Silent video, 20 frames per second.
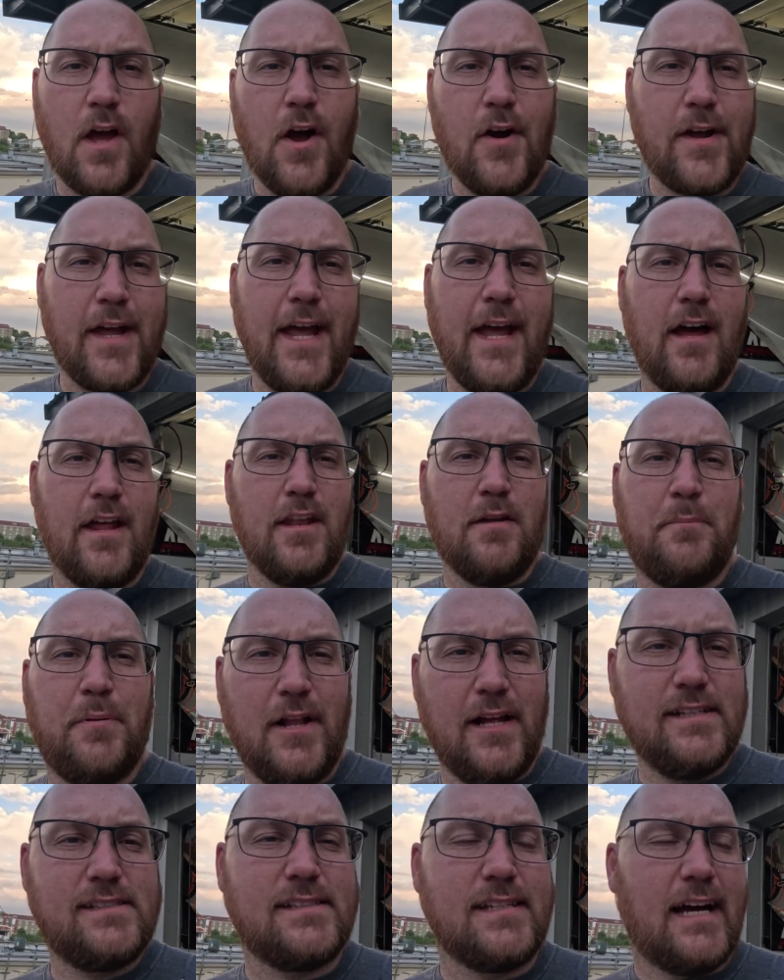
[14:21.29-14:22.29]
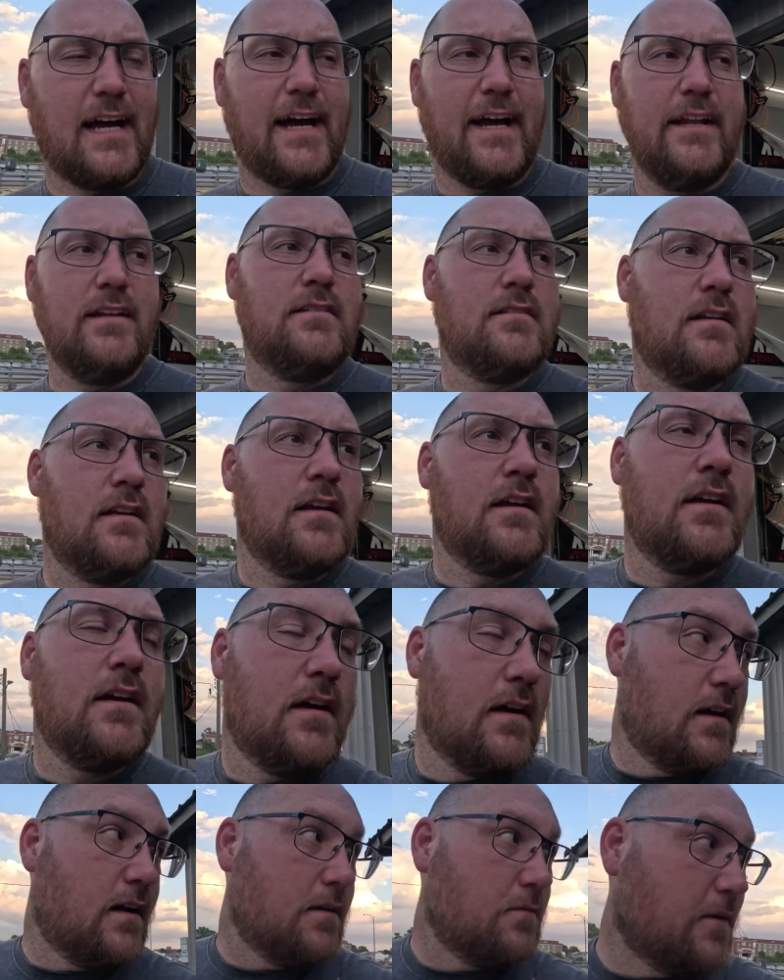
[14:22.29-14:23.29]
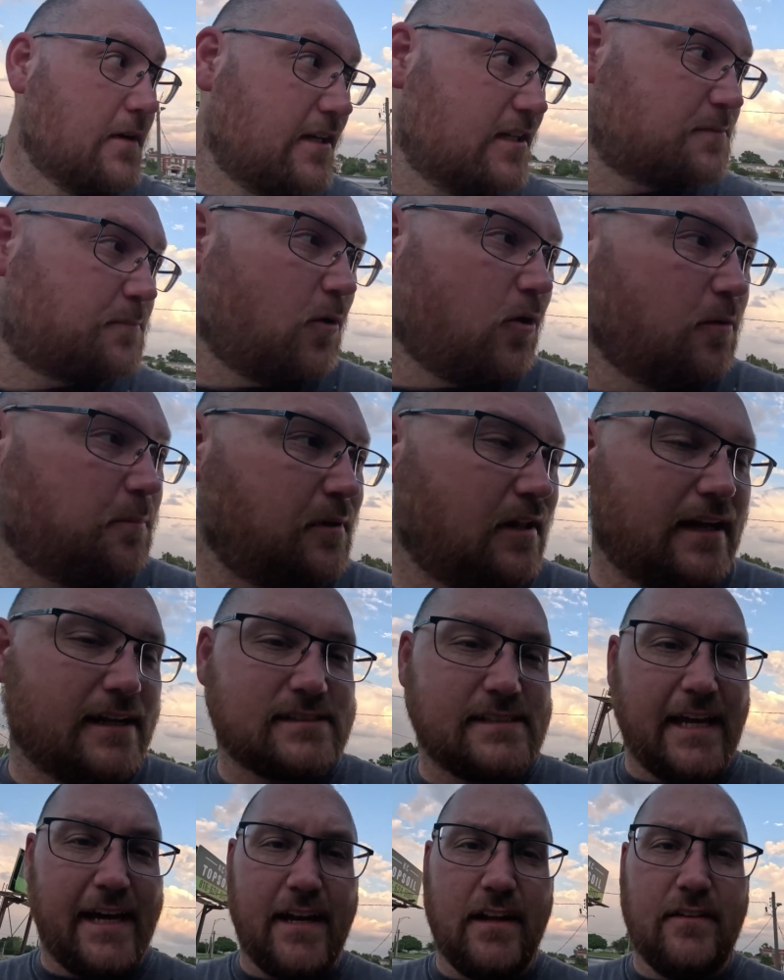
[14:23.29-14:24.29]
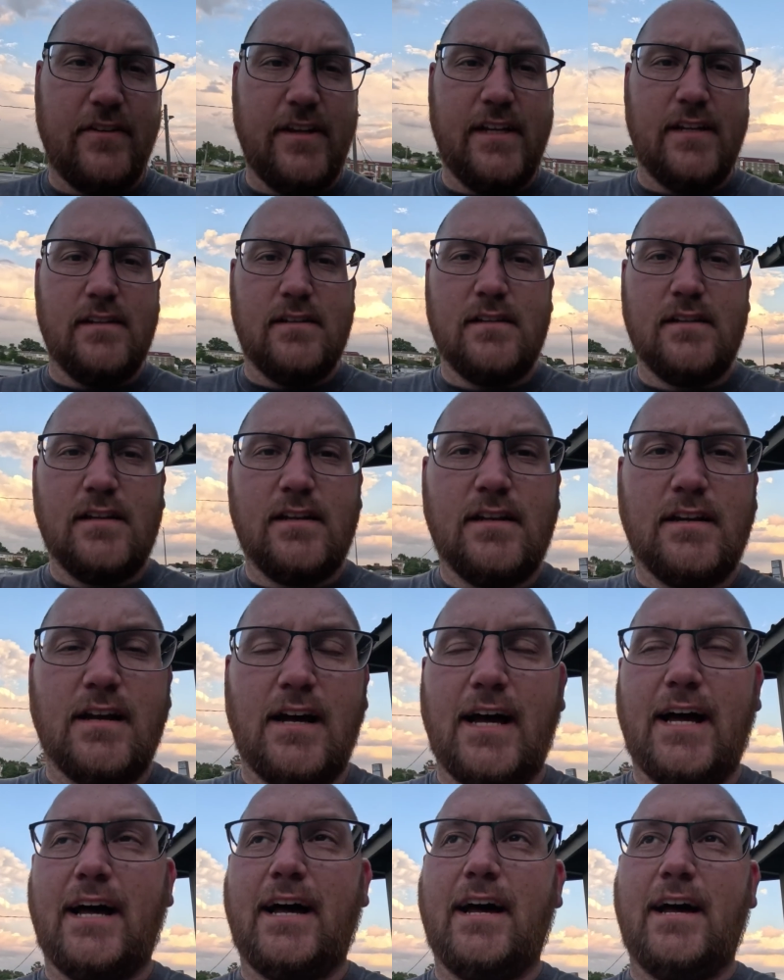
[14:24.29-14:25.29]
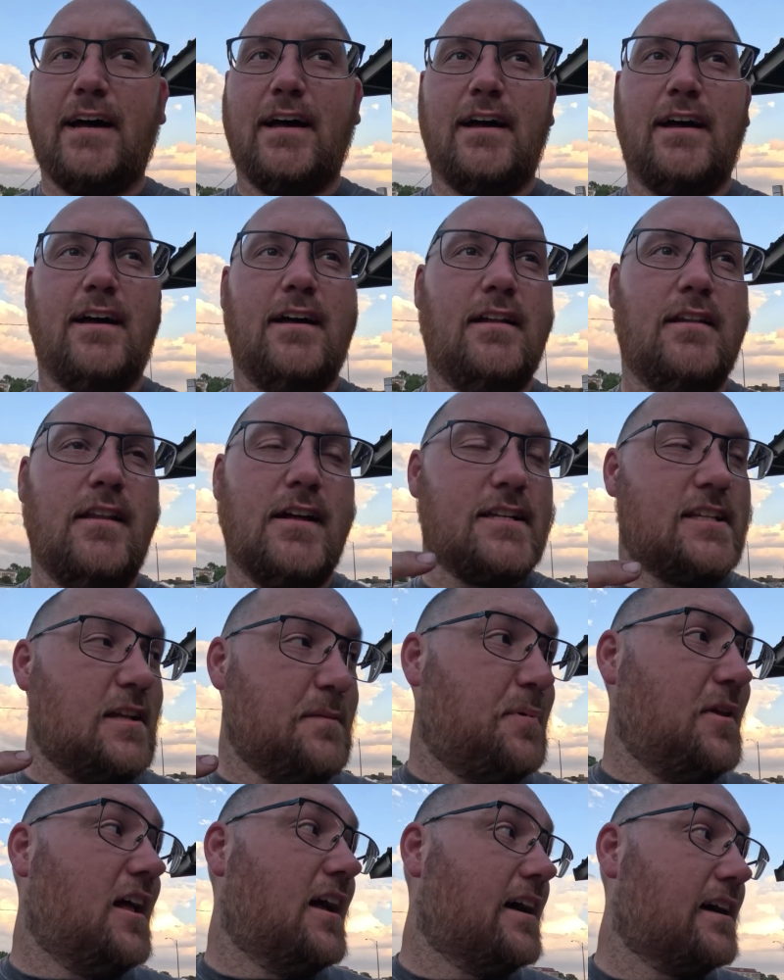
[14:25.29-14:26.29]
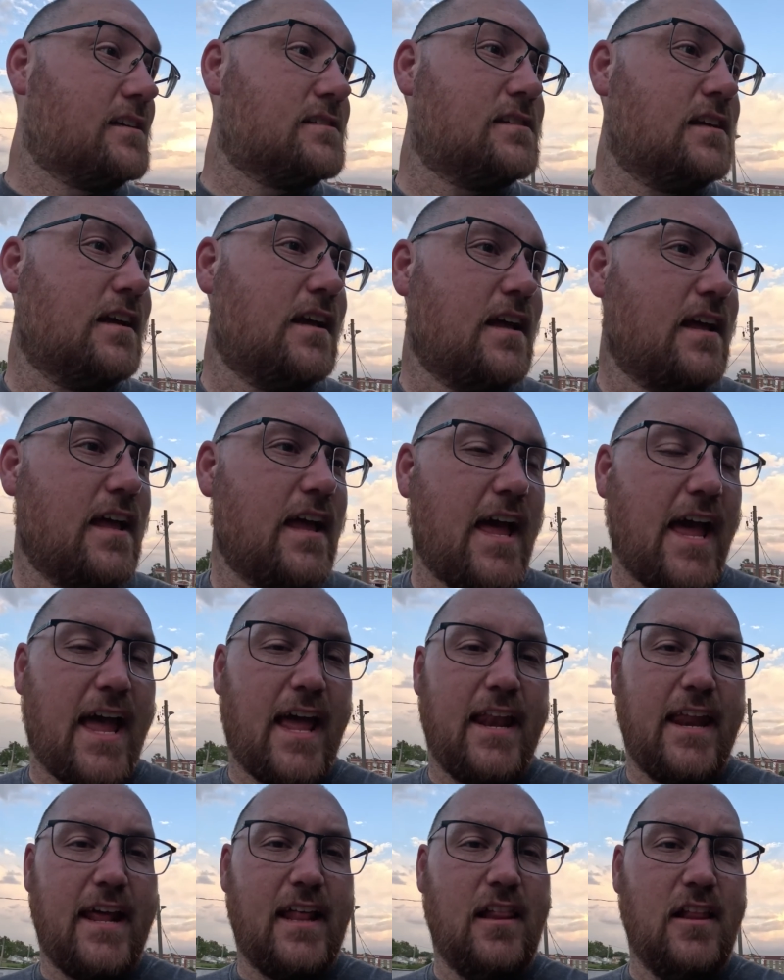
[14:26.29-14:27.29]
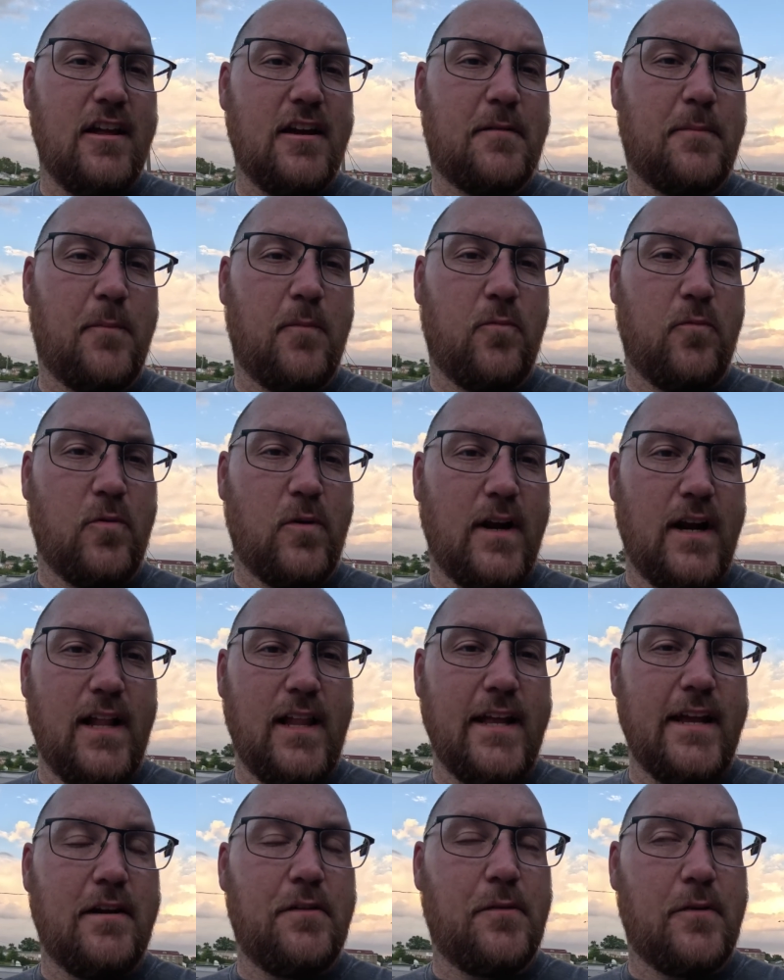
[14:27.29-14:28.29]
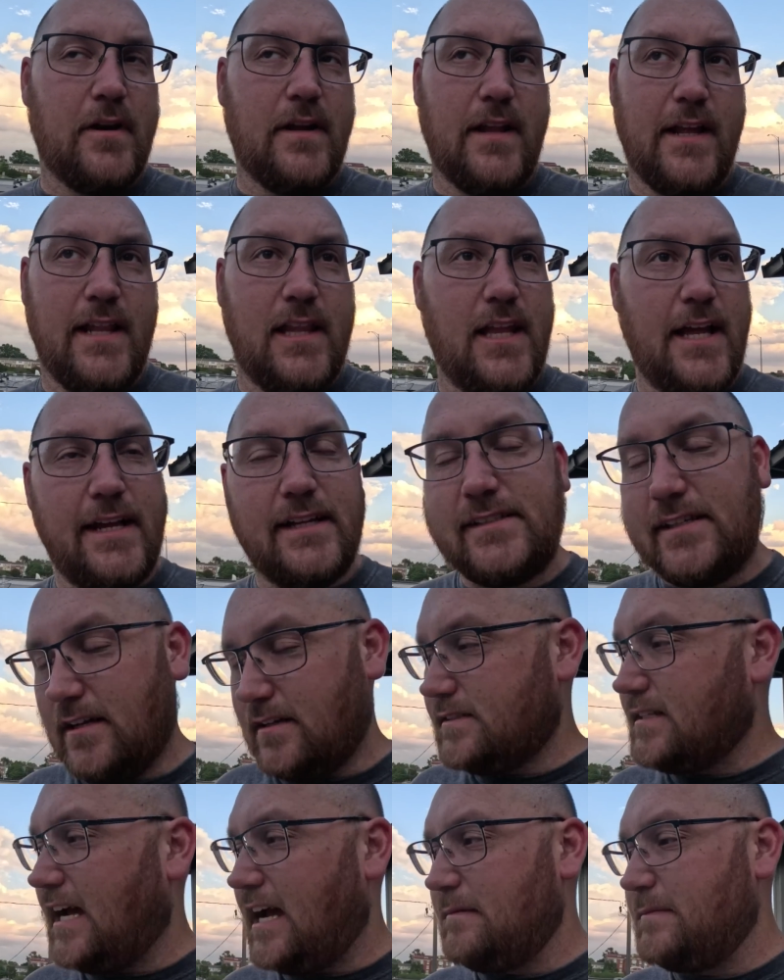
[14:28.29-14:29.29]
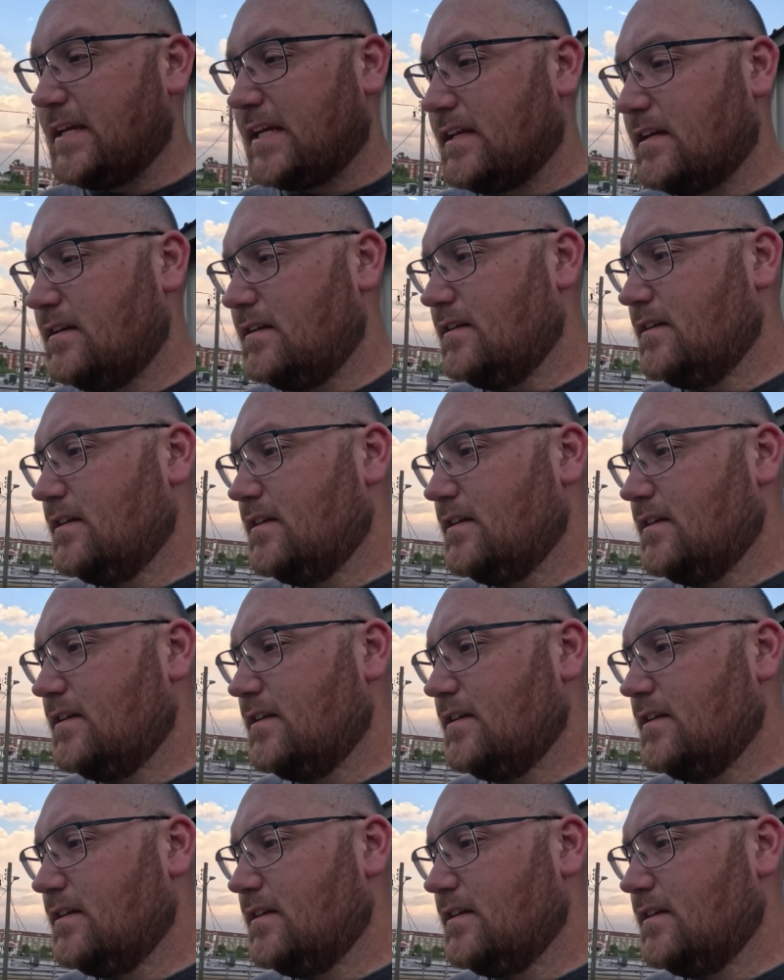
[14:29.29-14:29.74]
Okay, on the plus side, we just pulled plugs out of it, looked at the plugs, and they look really, really lazy on timing.